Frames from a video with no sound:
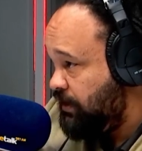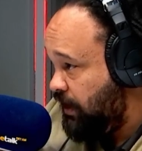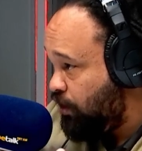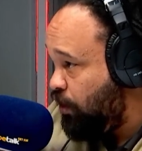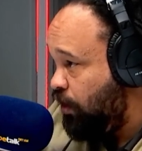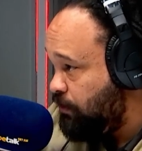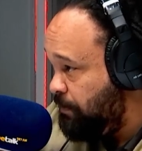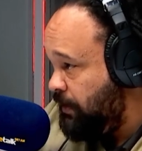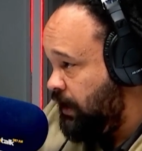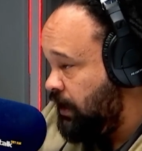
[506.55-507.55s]
They can't
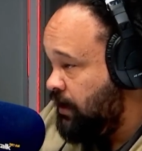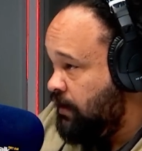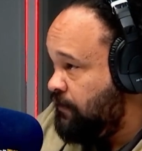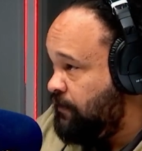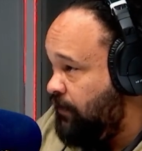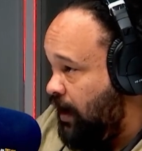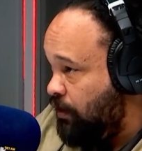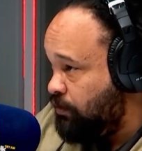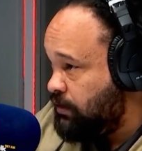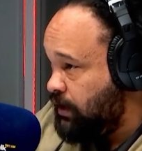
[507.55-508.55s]
be
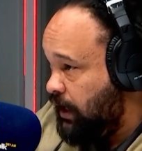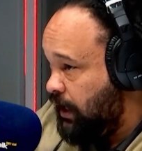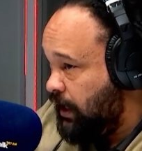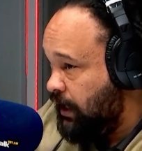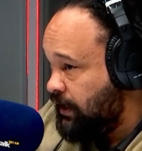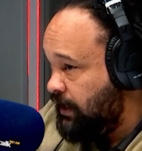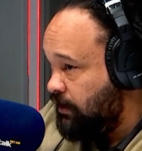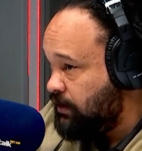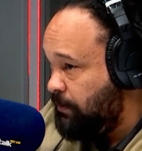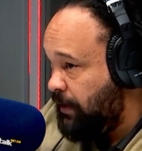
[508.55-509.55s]
found
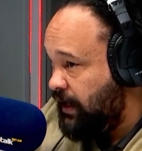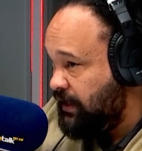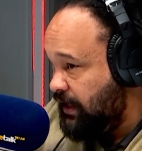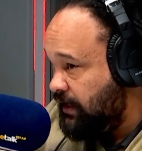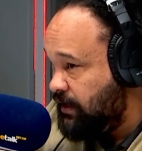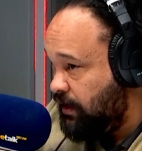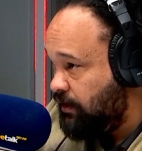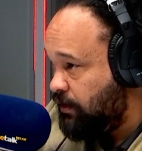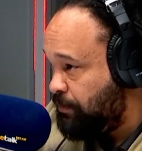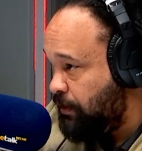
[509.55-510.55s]
guilty by an
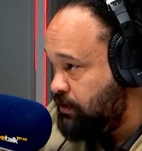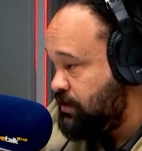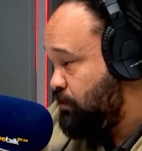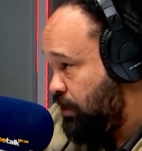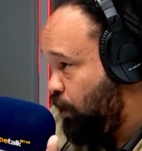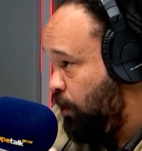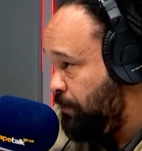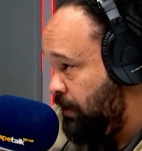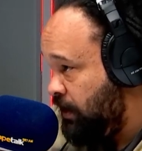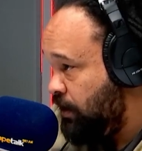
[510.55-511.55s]
internal process, or they can't
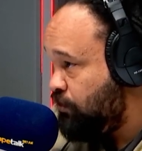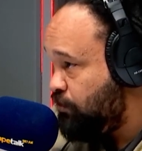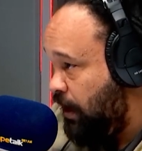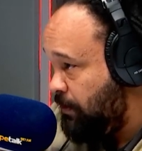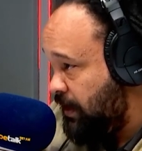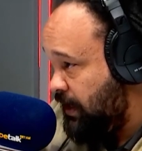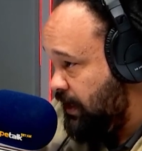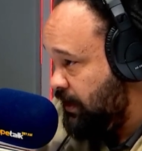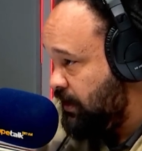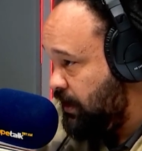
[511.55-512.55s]
be tried by an
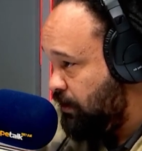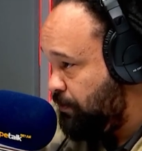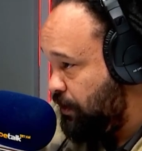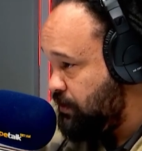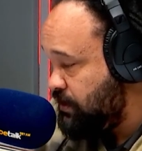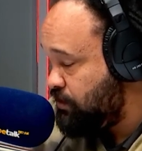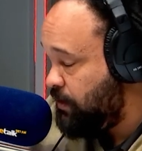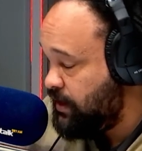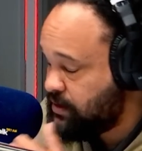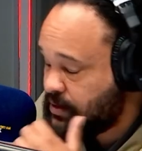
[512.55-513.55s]
internal process
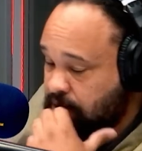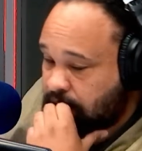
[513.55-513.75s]
twice.